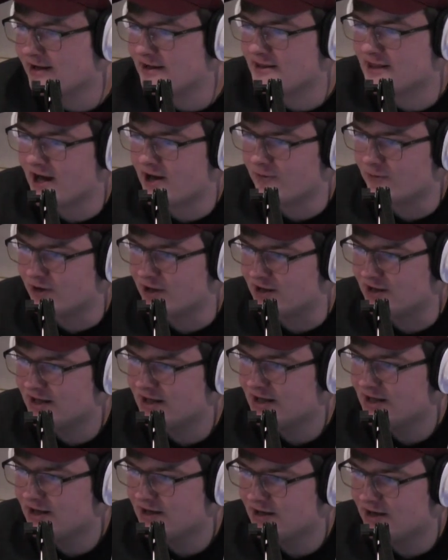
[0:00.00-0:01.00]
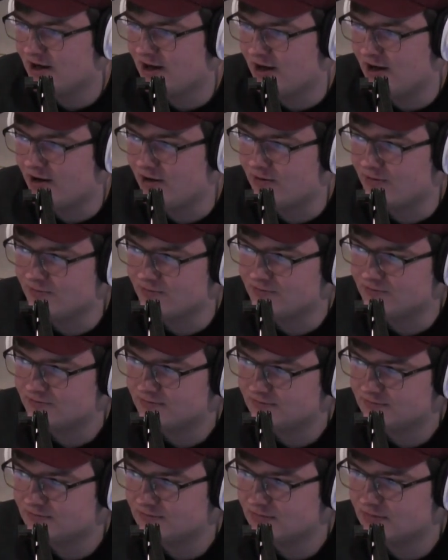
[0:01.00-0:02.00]
that way.
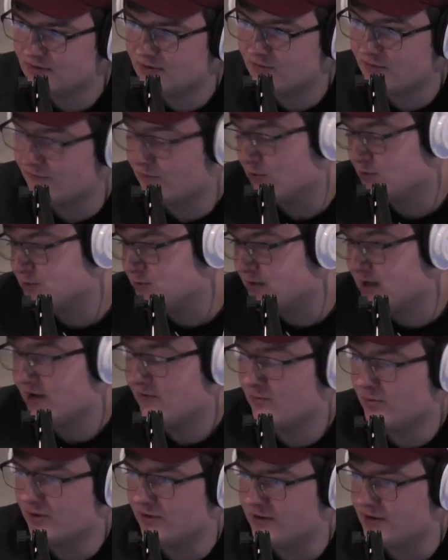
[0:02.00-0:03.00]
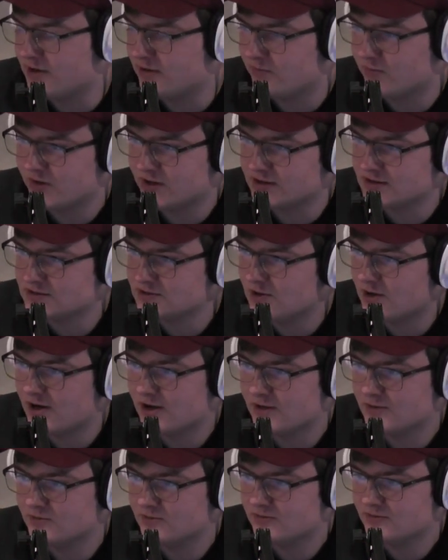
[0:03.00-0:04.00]
Of course, we have bullying, but it's not.
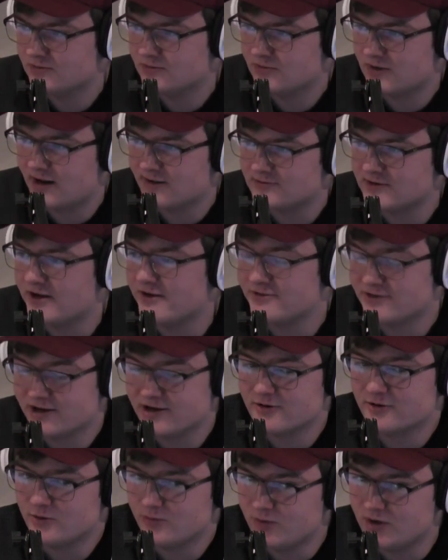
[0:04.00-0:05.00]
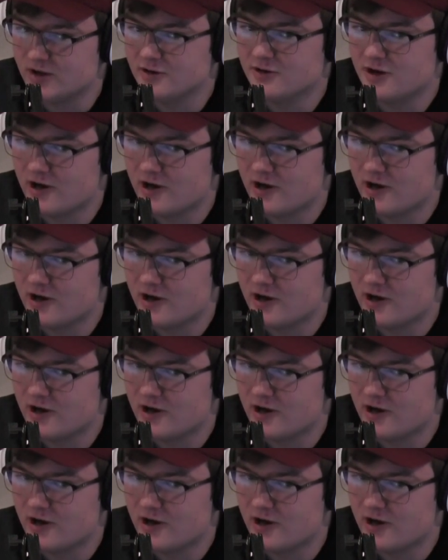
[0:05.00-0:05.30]
I think it could be a lot